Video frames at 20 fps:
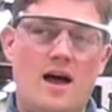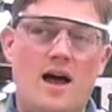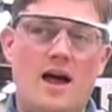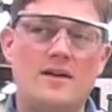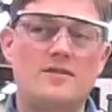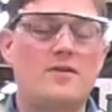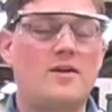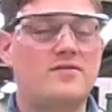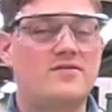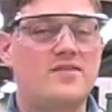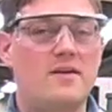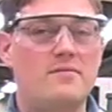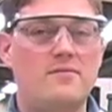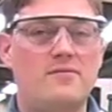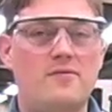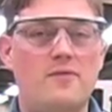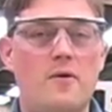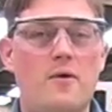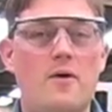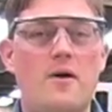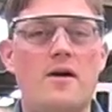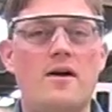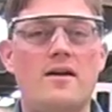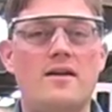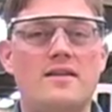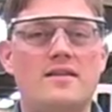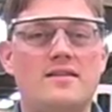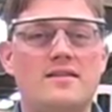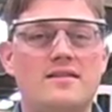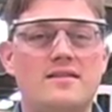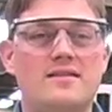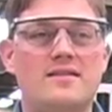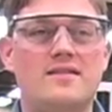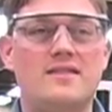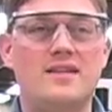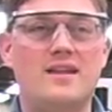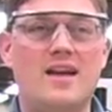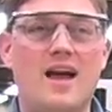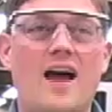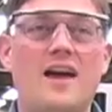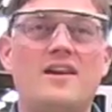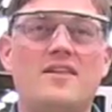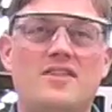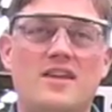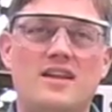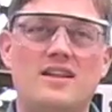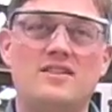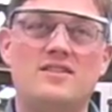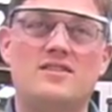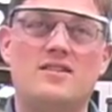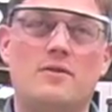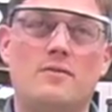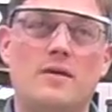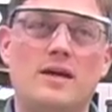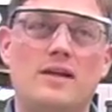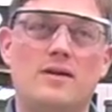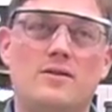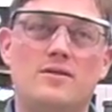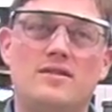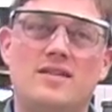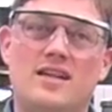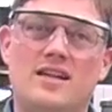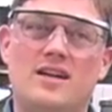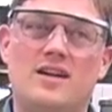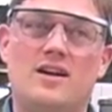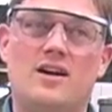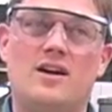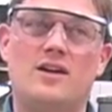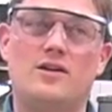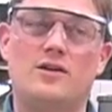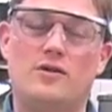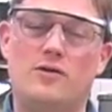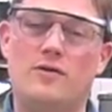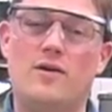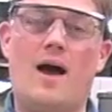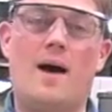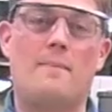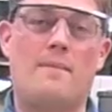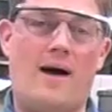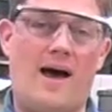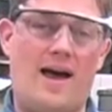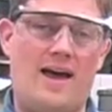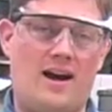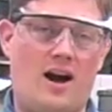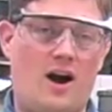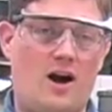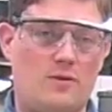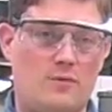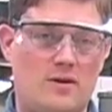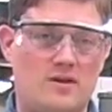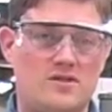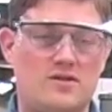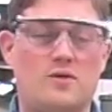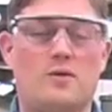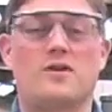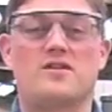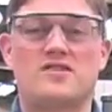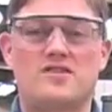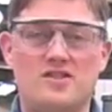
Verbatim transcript: As I've said before, the kind of things that we use here you do not buy at a hardware store.